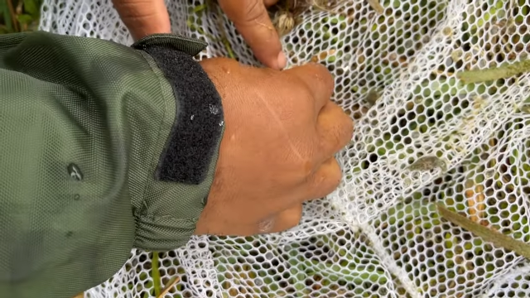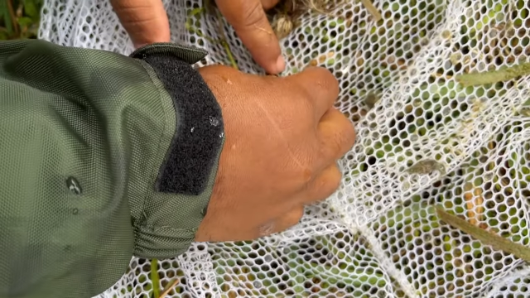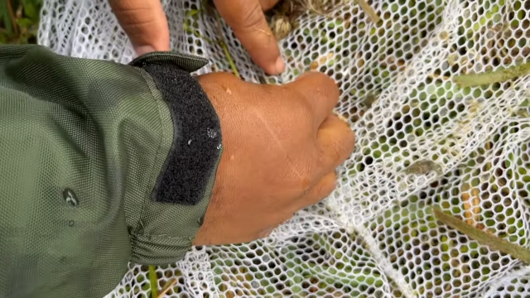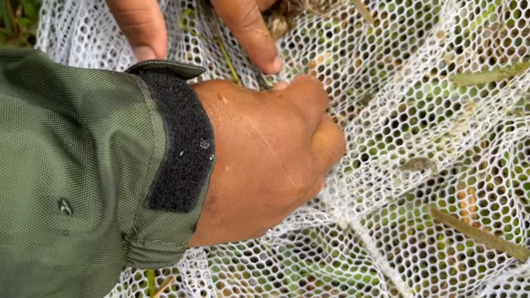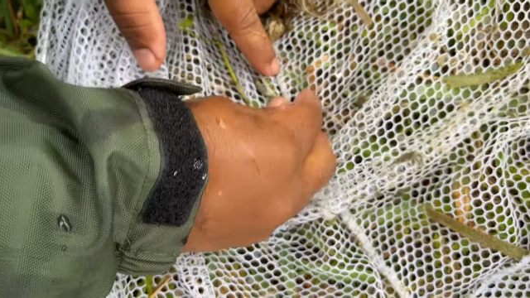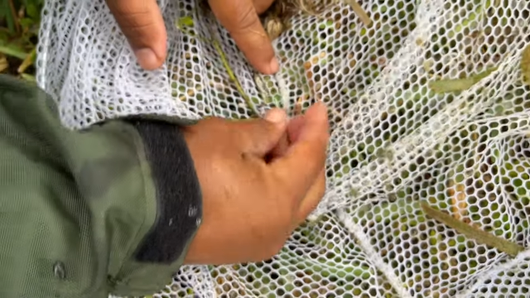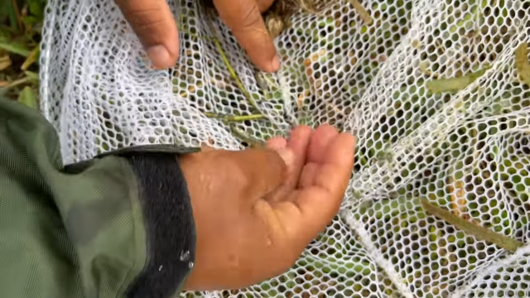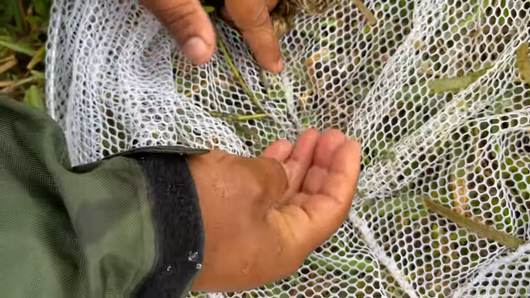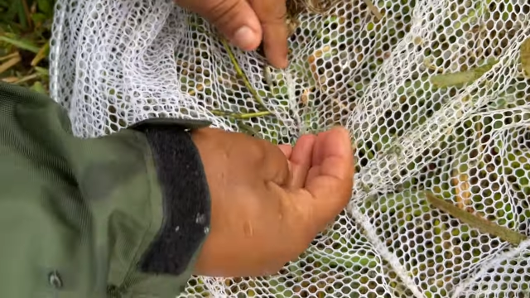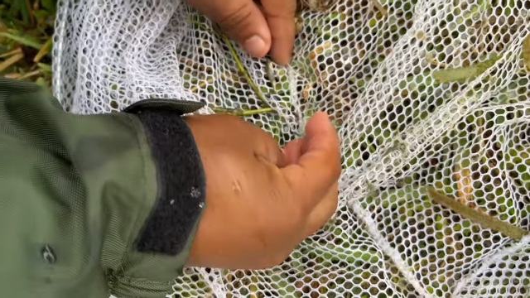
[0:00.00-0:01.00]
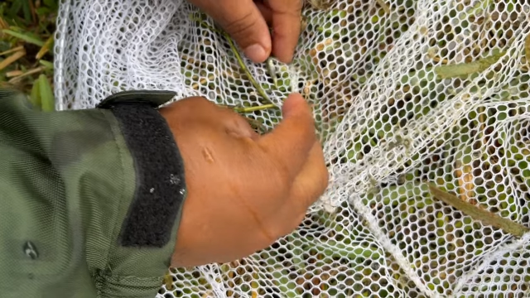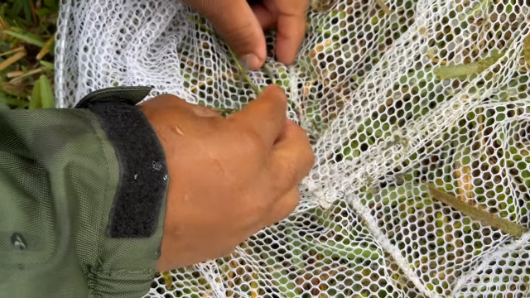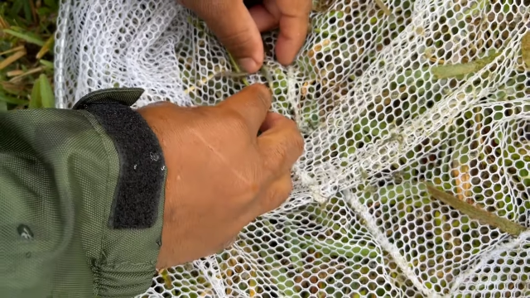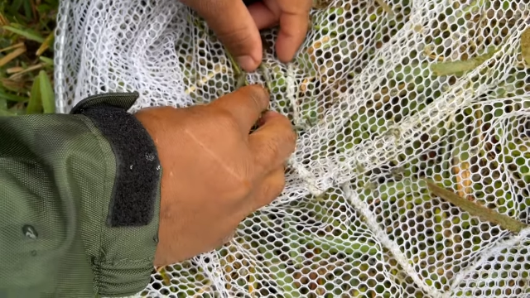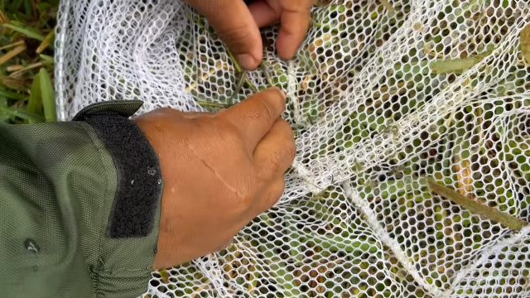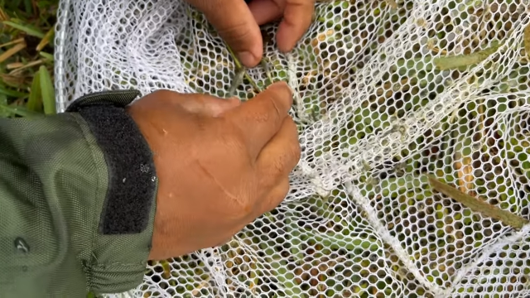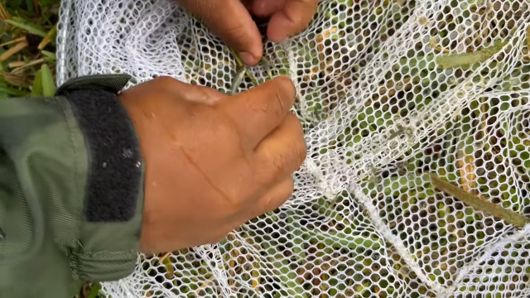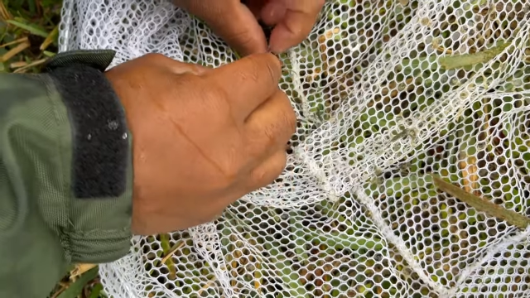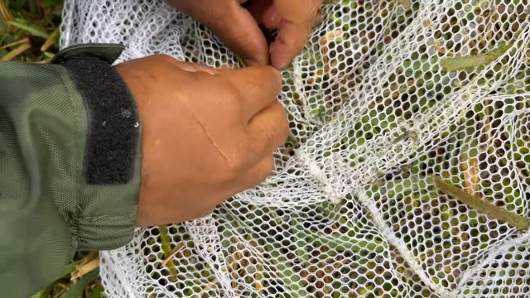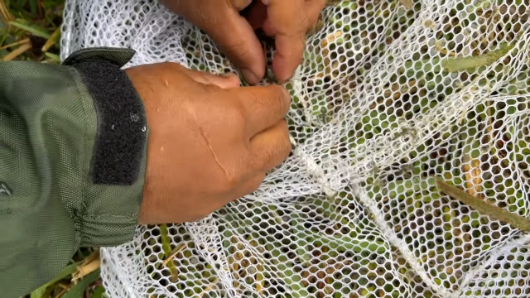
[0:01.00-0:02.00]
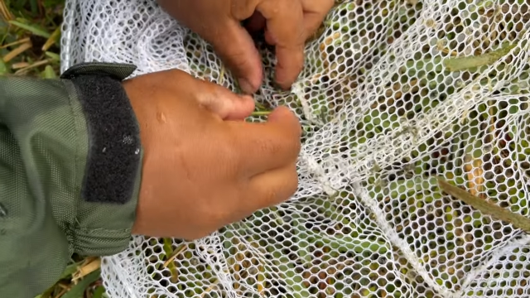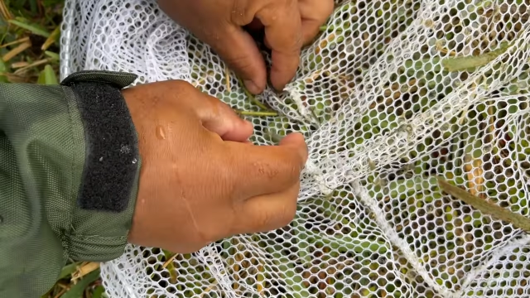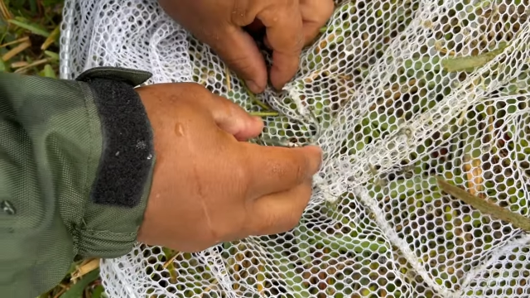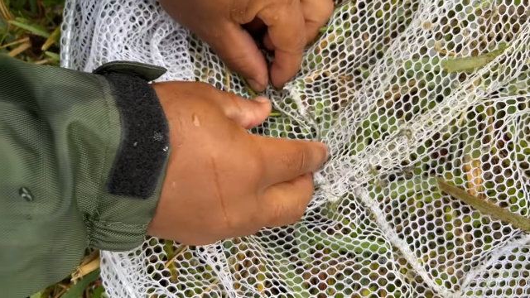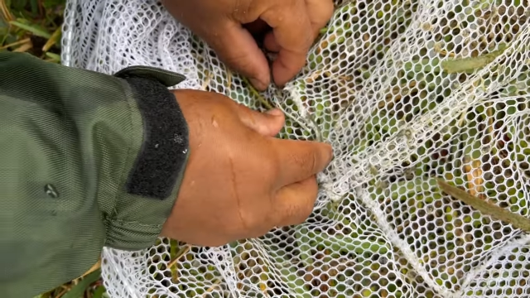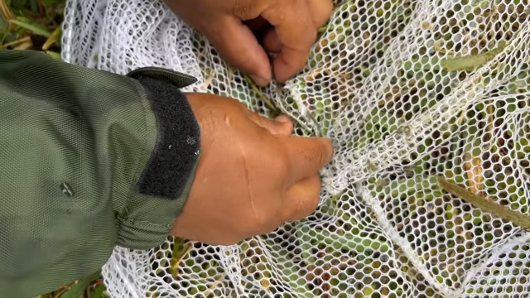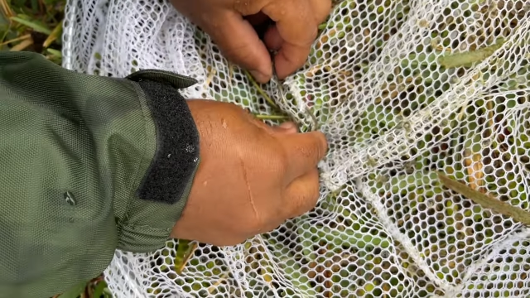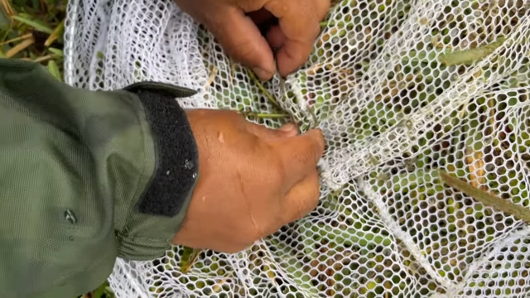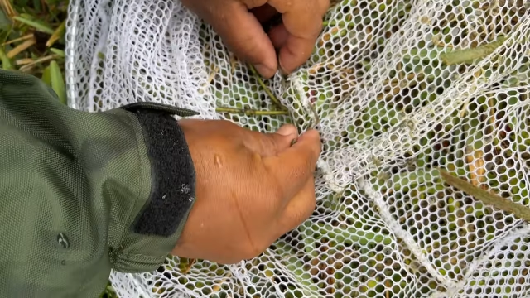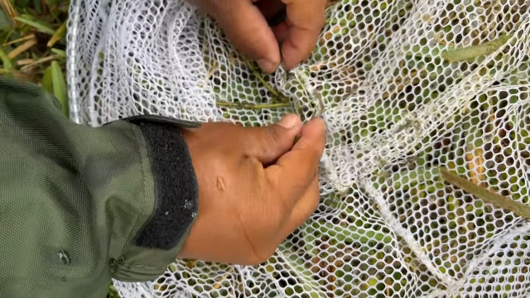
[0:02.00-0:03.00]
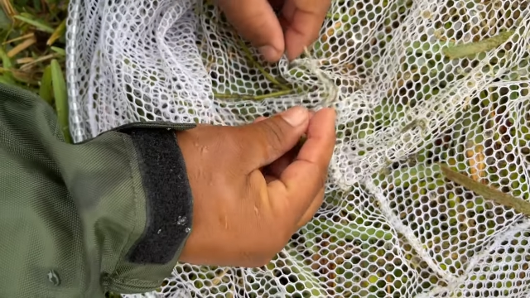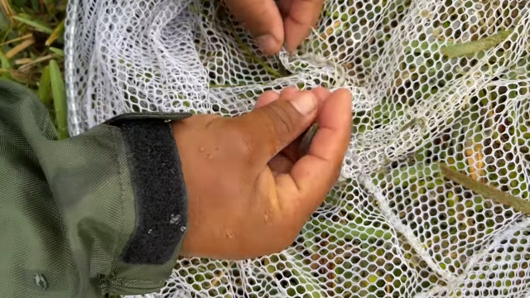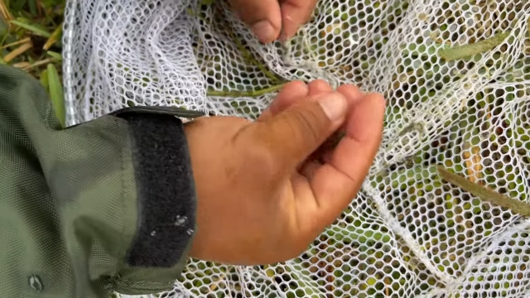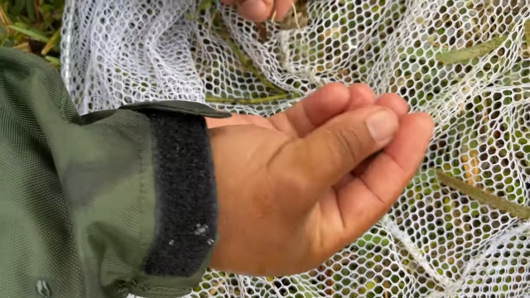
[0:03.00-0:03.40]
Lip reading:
(no speaker visible)